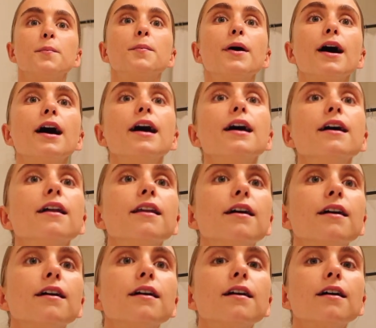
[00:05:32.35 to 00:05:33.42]
But
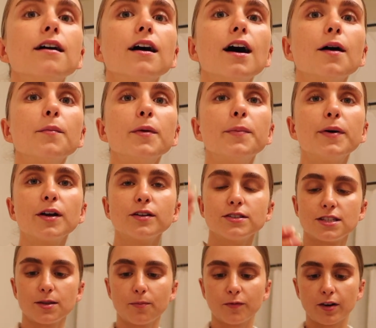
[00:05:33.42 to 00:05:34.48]
I'm gonna put
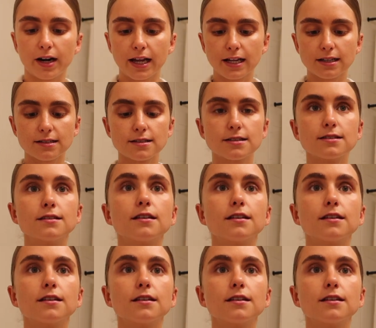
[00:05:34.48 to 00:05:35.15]
on some rings.